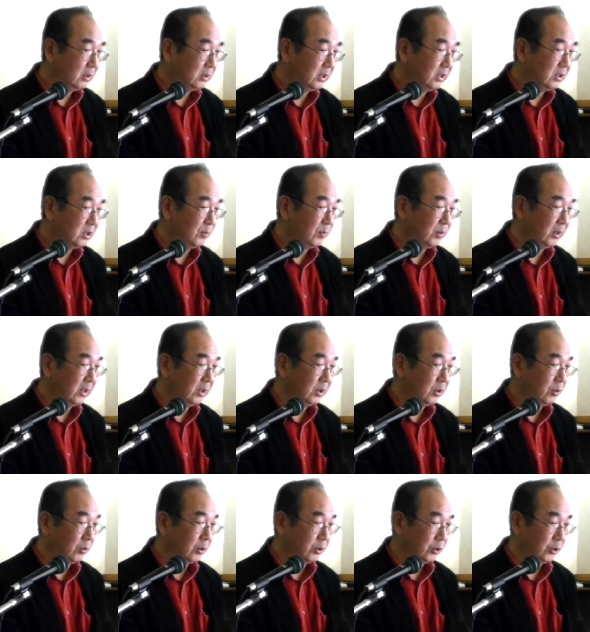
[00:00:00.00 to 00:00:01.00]
Discipline
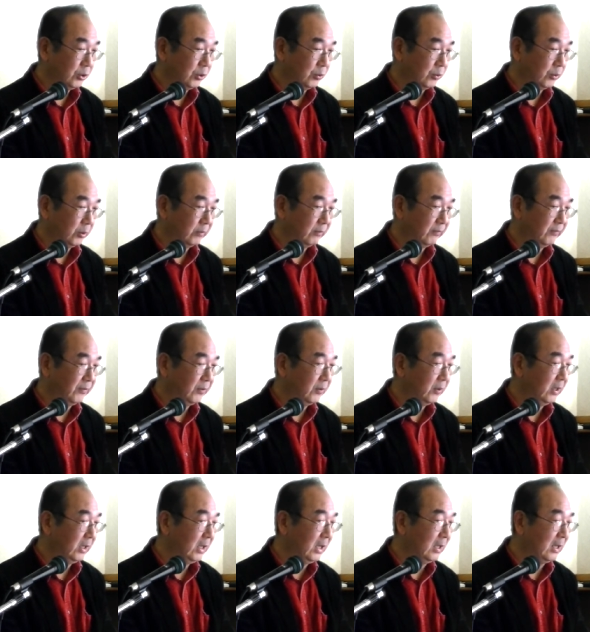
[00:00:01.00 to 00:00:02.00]
your children,
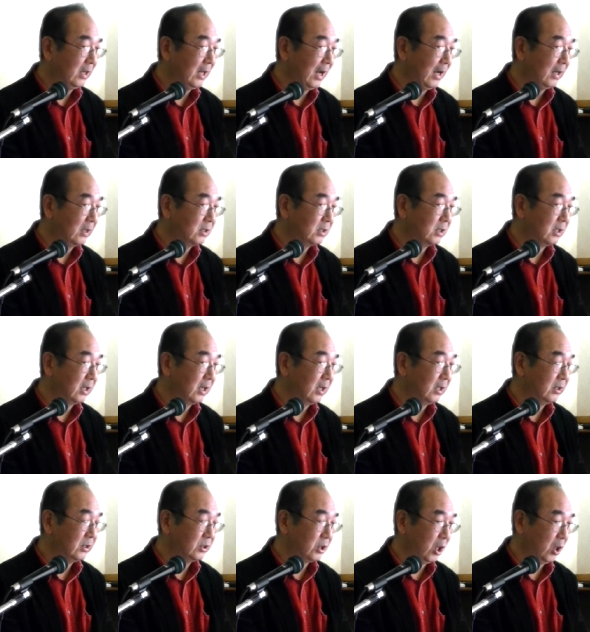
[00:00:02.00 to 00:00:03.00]
for in that there
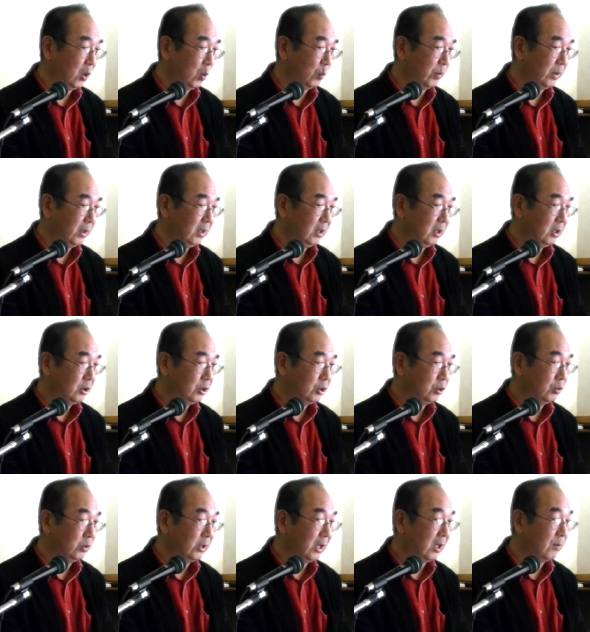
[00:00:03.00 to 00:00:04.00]
is hope
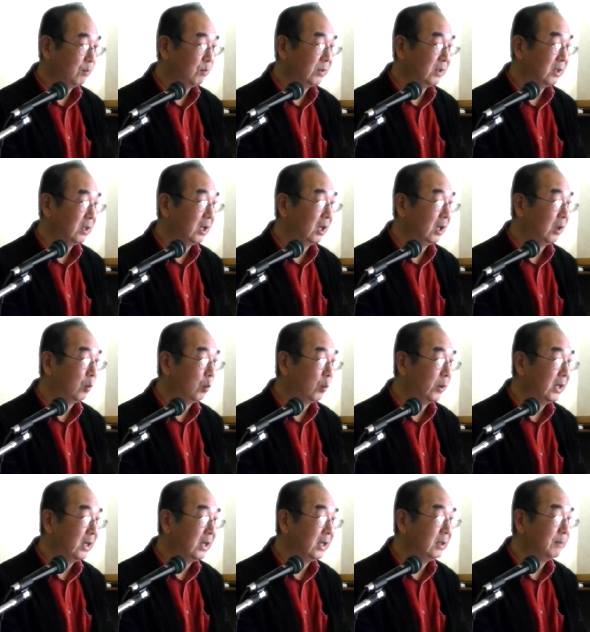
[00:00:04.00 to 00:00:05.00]
do not be a
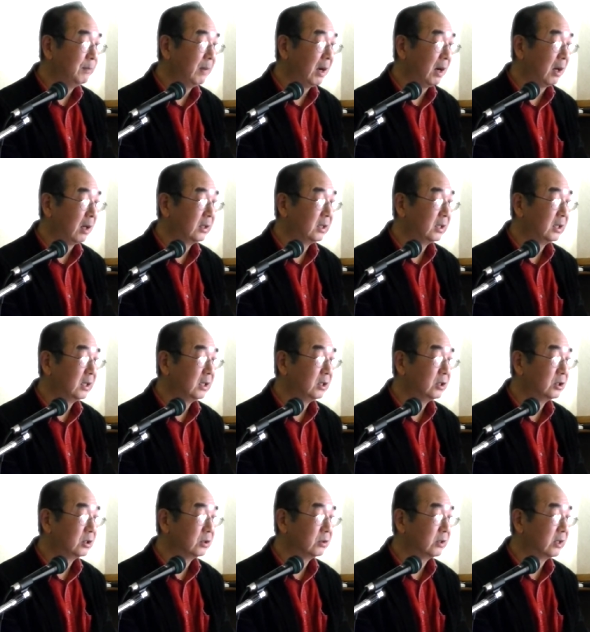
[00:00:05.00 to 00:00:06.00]
willing party
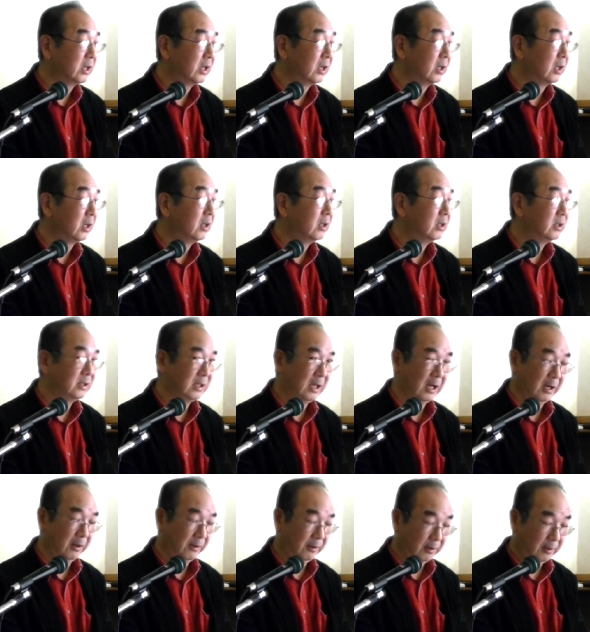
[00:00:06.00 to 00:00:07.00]
to their
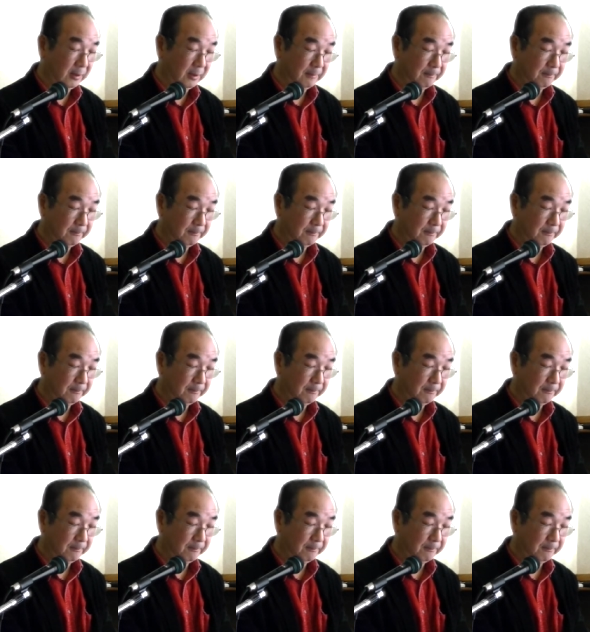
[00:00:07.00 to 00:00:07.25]
death.